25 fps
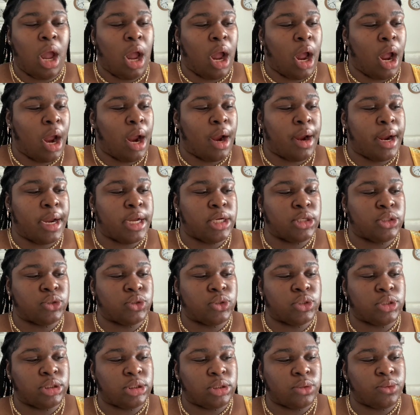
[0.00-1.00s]
Alright,
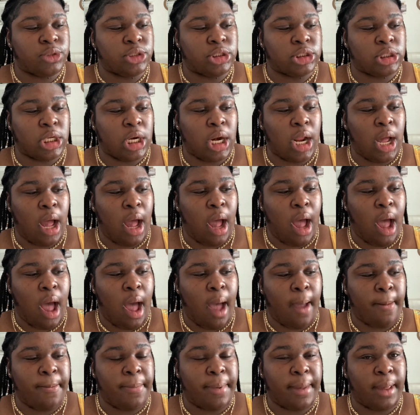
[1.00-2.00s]
Jules, so we're just gonna
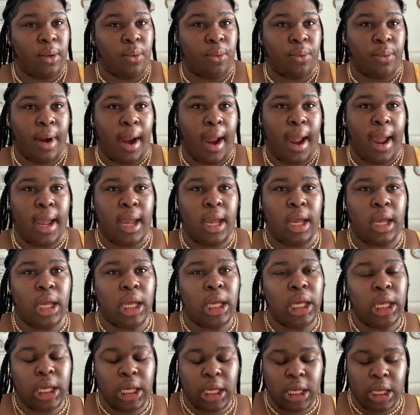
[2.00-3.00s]
hop right
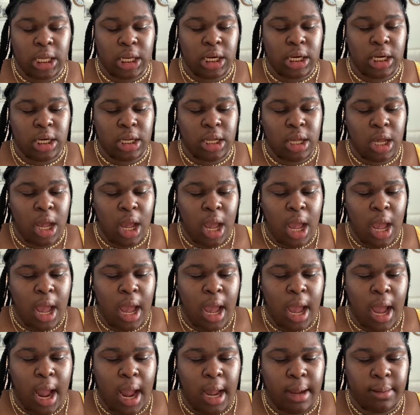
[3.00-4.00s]
in.
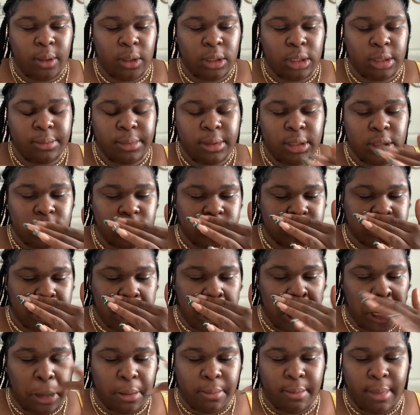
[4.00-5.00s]
I'm gonna be
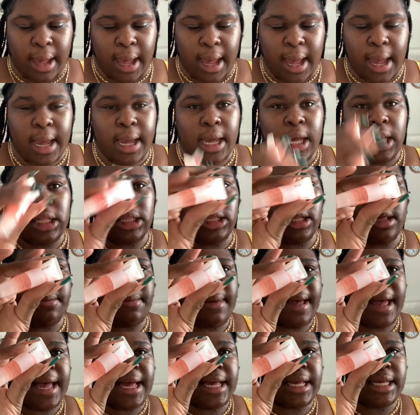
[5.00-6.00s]
using my lip
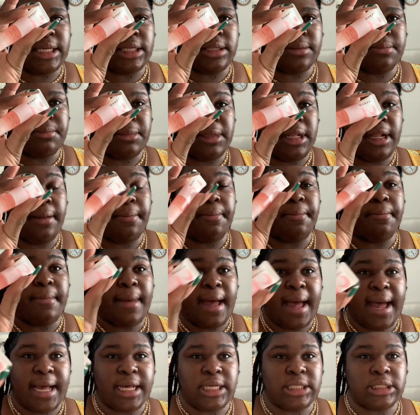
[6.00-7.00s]

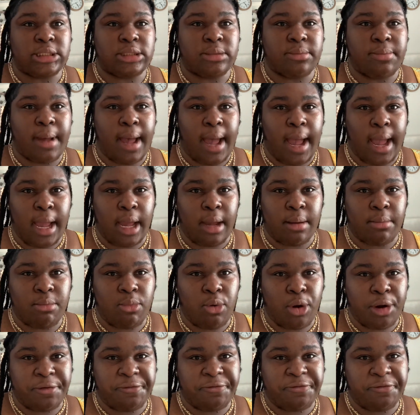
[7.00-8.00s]
mask by
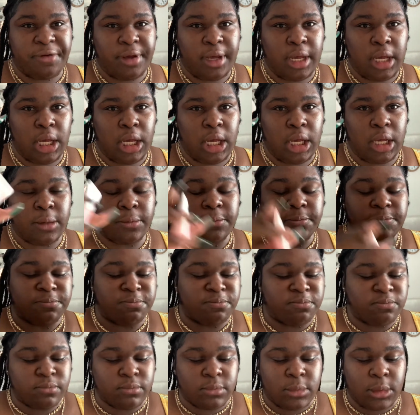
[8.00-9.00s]
Morphe.
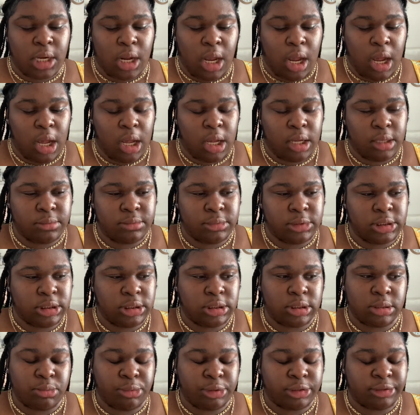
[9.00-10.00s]
Just
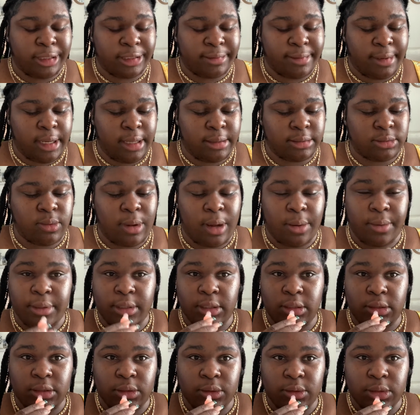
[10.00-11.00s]
to moisturize my lips while we
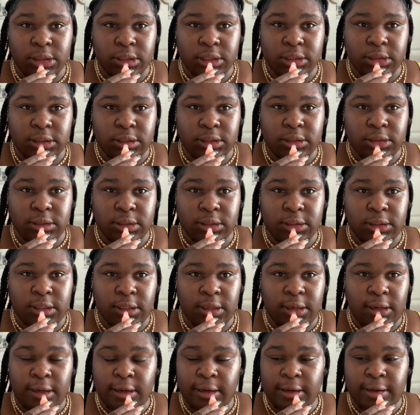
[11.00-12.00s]
do this
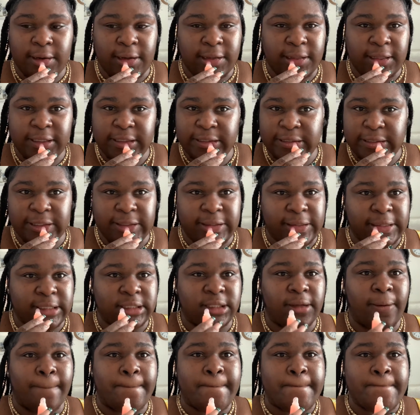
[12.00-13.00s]
thing. Nothing too crazy.